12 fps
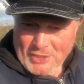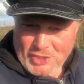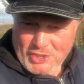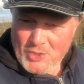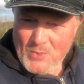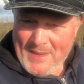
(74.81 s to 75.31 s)
to
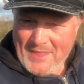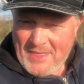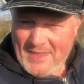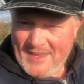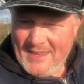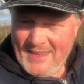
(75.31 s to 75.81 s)
do with
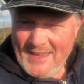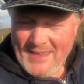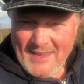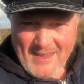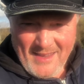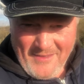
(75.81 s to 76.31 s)

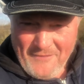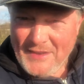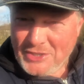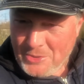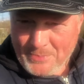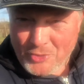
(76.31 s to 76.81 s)

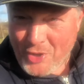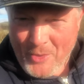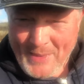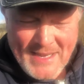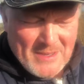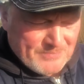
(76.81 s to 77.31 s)
vegetable
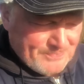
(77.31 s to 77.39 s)
growing.